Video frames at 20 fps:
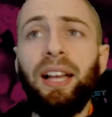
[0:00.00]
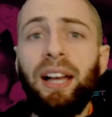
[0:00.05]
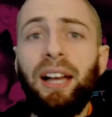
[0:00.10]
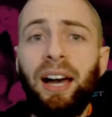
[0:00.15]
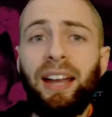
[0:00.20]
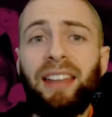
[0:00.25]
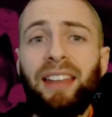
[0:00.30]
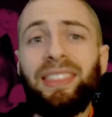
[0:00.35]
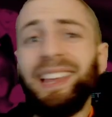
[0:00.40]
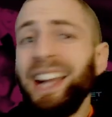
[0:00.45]

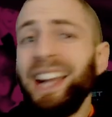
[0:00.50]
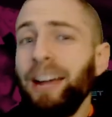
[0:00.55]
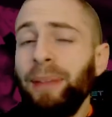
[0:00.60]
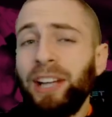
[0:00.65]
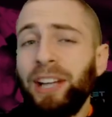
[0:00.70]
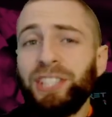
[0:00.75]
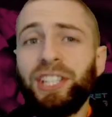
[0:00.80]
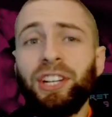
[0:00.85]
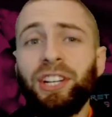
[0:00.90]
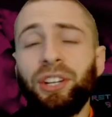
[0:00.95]
And I think I'm
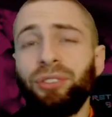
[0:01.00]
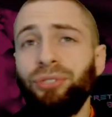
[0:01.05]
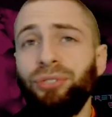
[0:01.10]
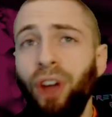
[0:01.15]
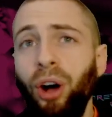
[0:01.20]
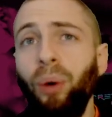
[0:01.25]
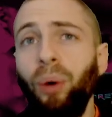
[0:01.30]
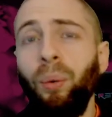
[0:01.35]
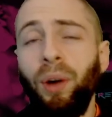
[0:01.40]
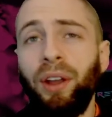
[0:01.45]
actually going to
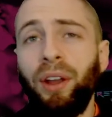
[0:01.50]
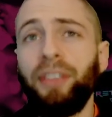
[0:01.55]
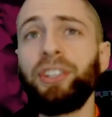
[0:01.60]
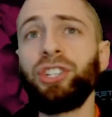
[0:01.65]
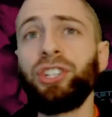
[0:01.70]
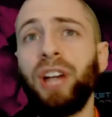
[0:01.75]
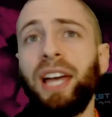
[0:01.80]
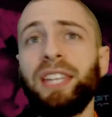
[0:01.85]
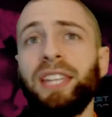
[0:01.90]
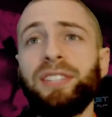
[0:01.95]
roll one of the
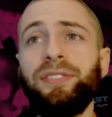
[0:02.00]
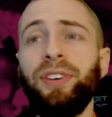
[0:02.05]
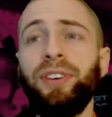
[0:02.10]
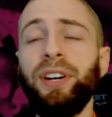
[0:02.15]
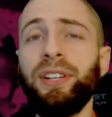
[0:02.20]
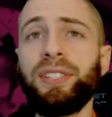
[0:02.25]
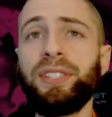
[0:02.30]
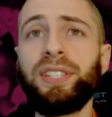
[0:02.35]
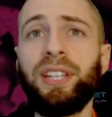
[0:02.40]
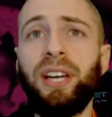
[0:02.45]

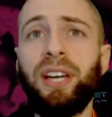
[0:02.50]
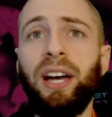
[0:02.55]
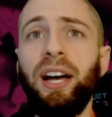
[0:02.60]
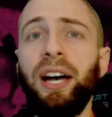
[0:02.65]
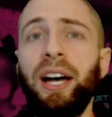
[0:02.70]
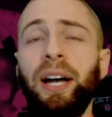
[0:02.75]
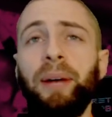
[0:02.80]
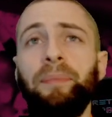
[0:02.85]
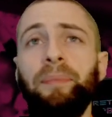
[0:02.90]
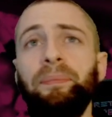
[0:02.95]
transfers.
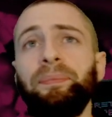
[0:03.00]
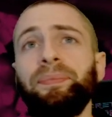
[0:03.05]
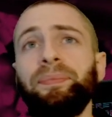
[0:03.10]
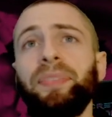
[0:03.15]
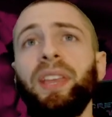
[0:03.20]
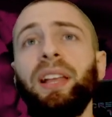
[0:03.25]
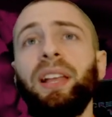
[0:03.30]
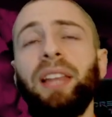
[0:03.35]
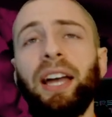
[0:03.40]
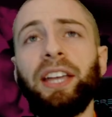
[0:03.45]

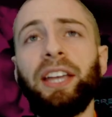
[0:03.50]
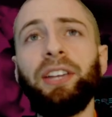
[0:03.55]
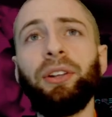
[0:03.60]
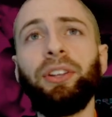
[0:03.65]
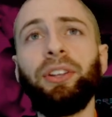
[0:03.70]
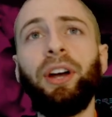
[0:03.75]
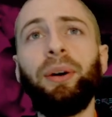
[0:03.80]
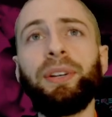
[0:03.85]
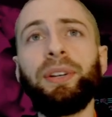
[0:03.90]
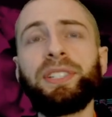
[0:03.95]
Like you'll
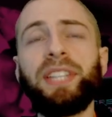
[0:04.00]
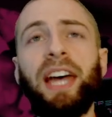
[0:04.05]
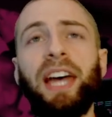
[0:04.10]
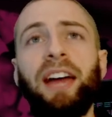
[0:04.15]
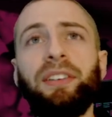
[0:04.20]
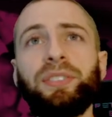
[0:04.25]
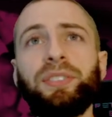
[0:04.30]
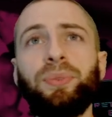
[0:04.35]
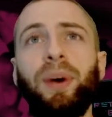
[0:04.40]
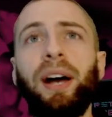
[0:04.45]
notice
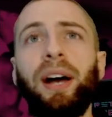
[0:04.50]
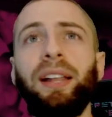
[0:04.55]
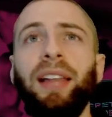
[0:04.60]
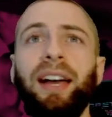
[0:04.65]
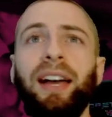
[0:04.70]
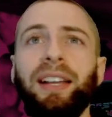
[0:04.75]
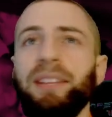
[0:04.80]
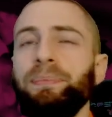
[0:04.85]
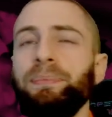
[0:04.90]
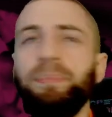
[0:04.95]
there as well,
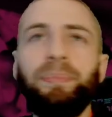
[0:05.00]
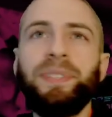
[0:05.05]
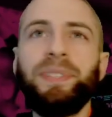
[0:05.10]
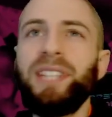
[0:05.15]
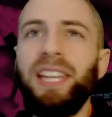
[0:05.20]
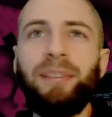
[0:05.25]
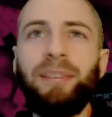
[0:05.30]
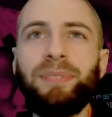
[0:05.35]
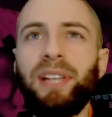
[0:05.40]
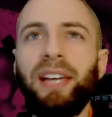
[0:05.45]
like
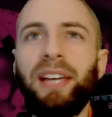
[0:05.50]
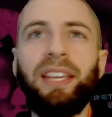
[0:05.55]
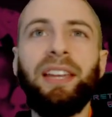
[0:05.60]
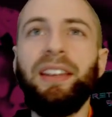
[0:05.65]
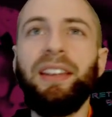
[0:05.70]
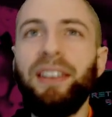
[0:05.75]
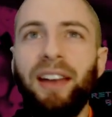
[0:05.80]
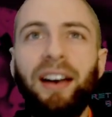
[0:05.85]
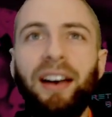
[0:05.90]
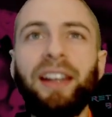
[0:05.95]
teams like
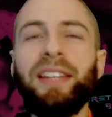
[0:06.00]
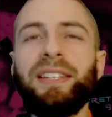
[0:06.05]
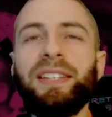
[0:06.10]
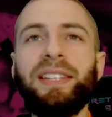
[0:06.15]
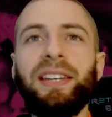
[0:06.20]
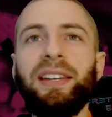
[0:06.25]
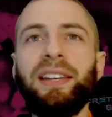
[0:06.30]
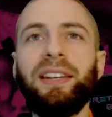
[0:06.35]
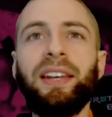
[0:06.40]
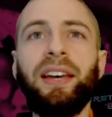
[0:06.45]

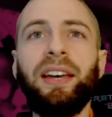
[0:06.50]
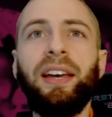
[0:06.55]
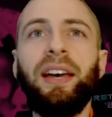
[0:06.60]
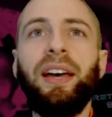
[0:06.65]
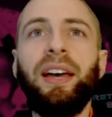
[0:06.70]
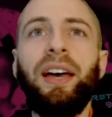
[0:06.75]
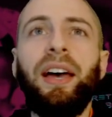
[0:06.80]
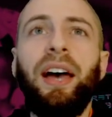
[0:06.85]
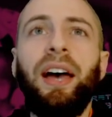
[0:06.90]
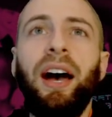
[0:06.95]
United,
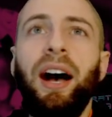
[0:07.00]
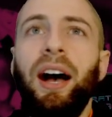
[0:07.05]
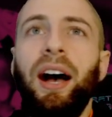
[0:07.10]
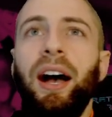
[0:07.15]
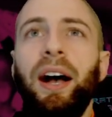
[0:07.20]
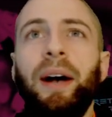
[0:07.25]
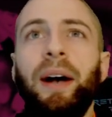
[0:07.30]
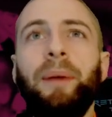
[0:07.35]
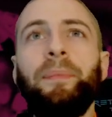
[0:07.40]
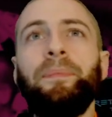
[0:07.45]

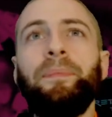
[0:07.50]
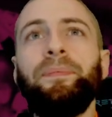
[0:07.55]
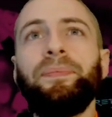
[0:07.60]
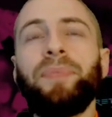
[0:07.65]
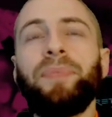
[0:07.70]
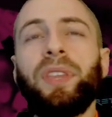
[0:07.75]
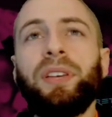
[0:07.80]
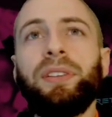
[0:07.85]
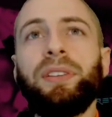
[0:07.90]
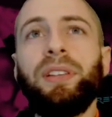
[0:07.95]

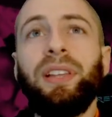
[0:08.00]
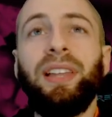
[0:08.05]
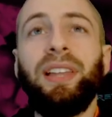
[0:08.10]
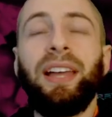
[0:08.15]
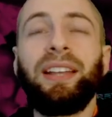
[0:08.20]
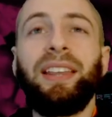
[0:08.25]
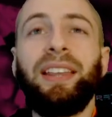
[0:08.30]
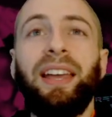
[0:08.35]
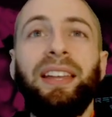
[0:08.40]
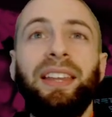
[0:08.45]

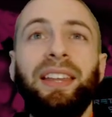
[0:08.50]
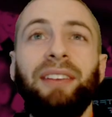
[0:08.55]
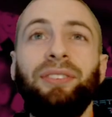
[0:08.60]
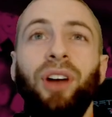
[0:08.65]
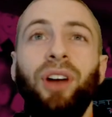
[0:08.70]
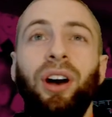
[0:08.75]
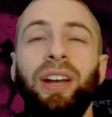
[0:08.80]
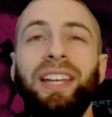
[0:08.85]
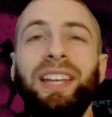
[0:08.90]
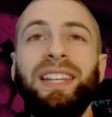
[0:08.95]
like they've
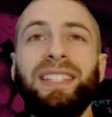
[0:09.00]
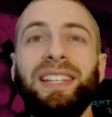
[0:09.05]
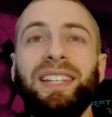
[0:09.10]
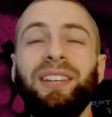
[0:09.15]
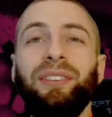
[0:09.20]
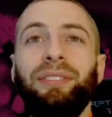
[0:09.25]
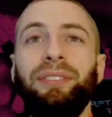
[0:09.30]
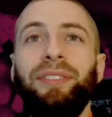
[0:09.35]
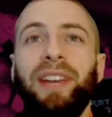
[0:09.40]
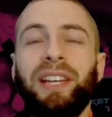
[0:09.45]
got an easy
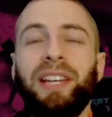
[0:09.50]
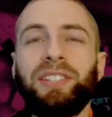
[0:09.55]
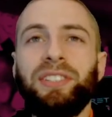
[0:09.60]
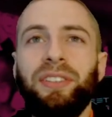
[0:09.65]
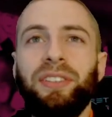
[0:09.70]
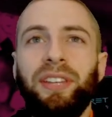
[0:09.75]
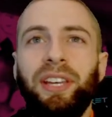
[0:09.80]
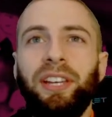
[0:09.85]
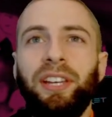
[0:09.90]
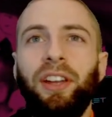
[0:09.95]
enough fixture
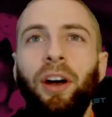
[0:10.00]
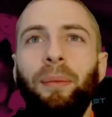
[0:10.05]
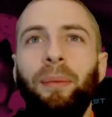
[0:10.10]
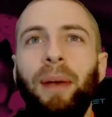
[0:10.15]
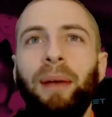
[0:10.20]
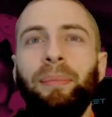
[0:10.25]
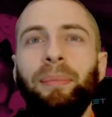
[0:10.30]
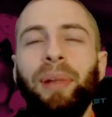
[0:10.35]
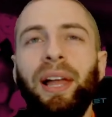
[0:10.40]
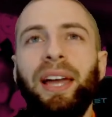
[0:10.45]
that you don't
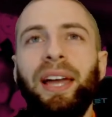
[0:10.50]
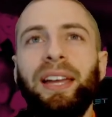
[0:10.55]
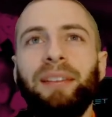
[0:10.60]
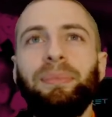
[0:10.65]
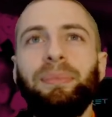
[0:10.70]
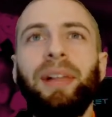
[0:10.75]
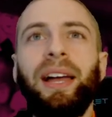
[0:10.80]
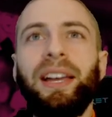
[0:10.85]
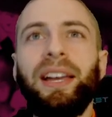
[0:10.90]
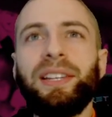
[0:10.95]
mind playing
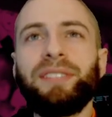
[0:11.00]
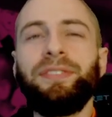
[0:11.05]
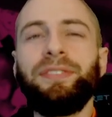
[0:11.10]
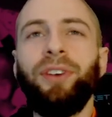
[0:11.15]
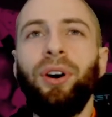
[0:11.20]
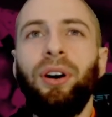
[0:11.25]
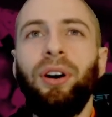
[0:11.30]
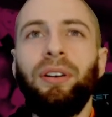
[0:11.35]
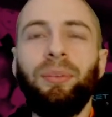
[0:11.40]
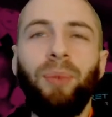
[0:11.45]
players
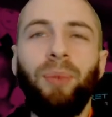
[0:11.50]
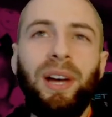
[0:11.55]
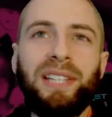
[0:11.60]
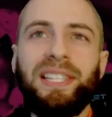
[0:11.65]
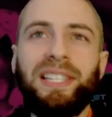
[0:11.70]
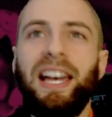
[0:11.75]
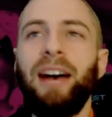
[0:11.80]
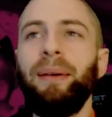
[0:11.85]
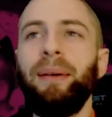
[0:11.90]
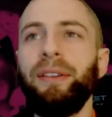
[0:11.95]
for. And
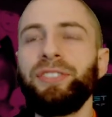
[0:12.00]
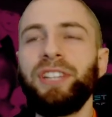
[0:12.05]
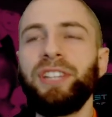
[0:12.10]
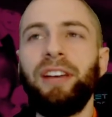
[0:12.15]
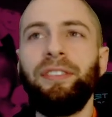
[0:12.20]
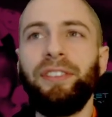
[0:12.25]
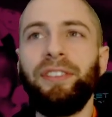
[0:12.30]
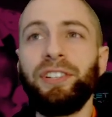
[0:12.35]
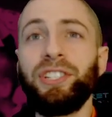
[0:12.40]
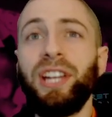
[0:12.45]
West Ham have
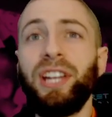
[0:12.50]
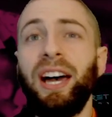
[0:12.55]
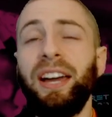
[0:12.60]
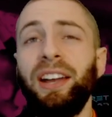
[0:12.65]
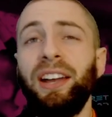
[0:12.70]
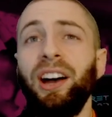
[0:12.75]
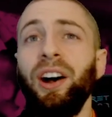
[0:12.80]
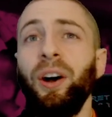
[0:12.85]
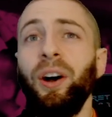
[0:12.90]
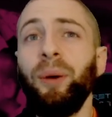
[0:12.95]
Sheffield
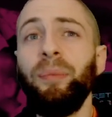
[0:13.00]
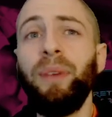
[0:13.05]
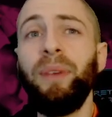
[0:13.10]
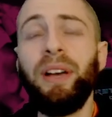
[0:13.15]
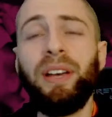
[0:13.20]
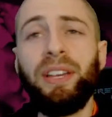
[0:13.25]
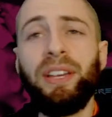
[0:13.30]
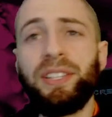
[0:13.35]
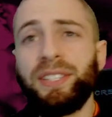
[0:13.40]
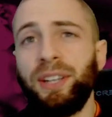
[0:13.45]
United at home.
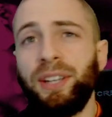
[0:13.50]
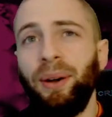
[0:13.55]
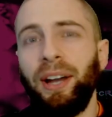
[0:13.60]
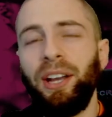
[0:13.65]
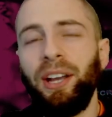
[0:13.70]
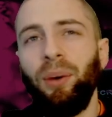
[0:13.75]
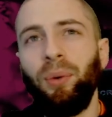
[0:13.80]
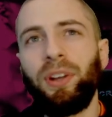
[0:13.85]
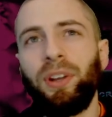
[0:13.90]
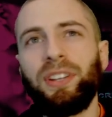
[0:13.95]
So I
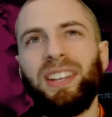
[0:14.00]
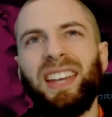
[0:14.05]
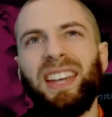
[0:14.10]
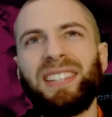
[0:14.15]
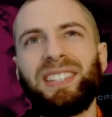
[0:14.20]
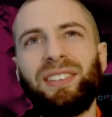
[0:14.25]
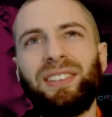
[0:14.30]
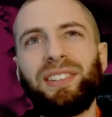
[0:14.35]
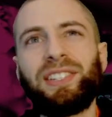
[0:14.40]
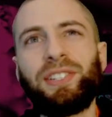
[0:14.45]
don't want to
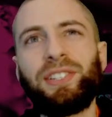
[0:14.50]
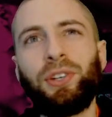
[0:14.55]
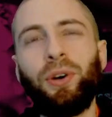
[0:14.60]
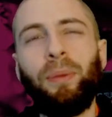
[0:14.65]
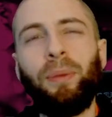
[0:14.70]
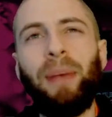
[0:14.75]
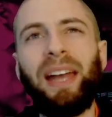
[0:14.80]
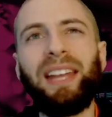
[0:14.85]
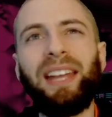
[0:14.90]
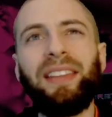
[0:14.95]
necessarily
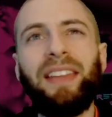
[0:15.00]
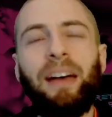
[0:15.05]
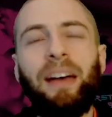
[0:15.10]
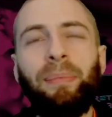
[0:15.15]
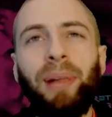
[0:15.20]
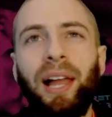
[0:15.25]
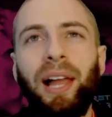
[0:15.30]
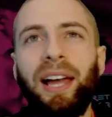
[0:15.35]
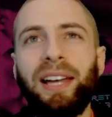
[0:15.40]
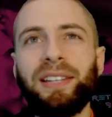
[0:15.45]
sub any of their
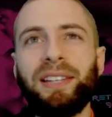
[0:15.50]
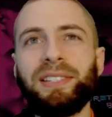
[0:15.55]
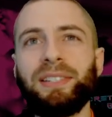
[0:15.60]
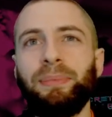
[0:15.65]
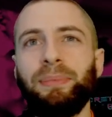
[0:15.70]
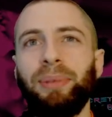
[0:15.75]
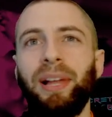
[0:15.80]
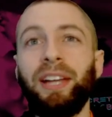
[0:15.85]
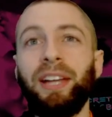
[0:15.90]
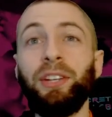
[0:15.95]
players to
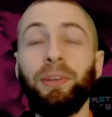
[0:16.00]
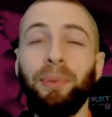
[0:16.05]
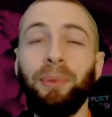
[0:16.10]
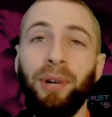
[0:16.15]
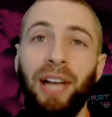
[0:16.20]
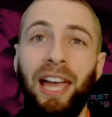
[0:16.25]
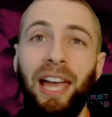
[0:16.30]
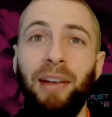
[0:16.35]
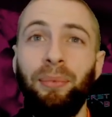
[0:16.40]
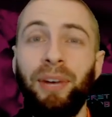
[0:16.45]
play double
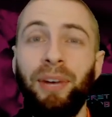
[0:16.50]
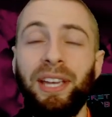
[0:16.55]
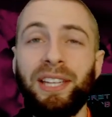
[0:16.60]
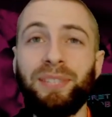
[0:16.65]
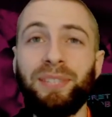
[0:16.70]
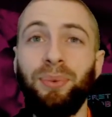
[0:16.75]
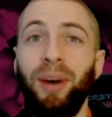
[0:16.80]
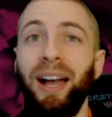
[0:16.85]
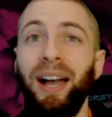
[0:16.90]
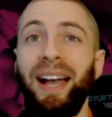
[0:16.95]
game
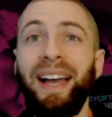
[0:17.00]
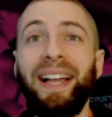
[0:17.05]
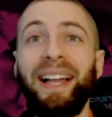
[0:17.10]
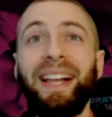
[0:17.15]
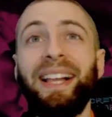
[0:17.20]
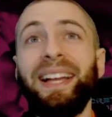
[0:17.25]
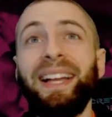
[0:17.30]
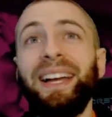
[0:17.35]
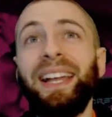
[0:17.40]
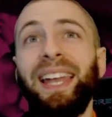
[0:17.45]
weeks where,
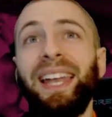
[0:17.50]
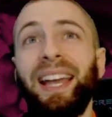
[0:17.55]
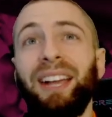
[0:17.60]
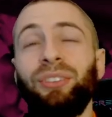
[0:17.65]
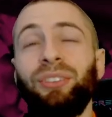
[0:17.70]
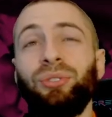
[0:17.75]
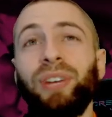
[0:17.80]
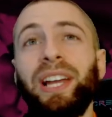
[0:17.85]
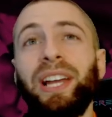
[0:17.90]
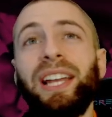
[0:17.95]
like,
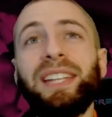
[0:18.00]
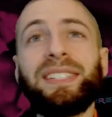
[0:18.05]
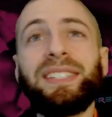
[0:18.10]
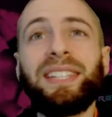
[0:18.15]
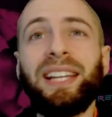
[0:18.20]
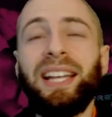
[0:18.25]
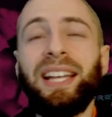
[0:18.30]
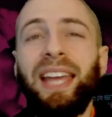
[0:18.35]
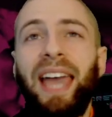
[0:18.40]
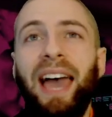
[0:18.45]

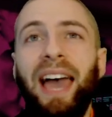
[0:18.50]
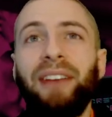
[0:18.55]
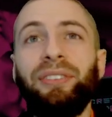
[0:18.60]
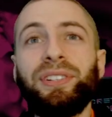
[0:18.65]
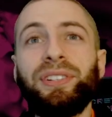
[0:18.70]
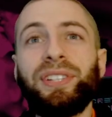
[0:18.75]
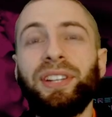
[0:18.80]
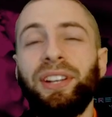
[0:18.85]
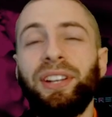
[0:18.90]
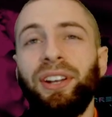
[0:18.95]
realistically,
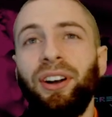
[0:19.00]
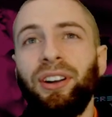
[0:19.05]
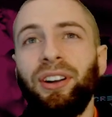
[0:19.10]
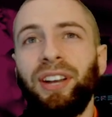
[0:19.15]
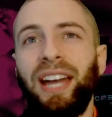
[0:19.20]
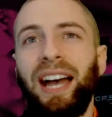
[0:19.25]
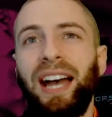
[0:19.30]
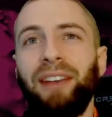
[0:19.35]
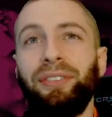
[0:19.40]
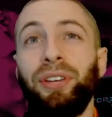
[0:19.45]
Everton are not going
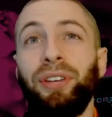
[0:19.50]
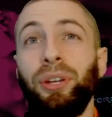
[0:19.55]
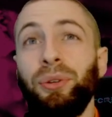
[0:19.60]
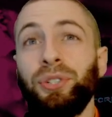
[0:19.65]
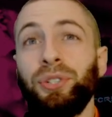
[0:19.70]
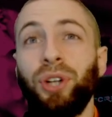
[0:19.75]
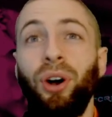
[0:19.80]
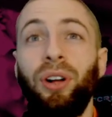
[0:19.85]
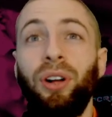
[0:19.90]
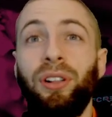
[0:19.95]
to have
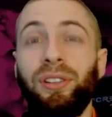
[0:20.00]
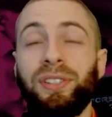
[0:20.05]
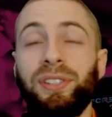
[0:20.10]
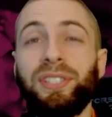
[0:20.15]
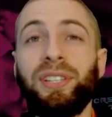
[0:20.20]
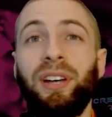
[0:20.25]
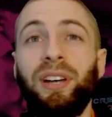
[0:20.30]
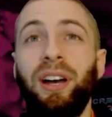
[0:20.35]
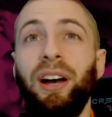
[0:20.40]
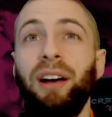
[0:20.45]
huge hauls.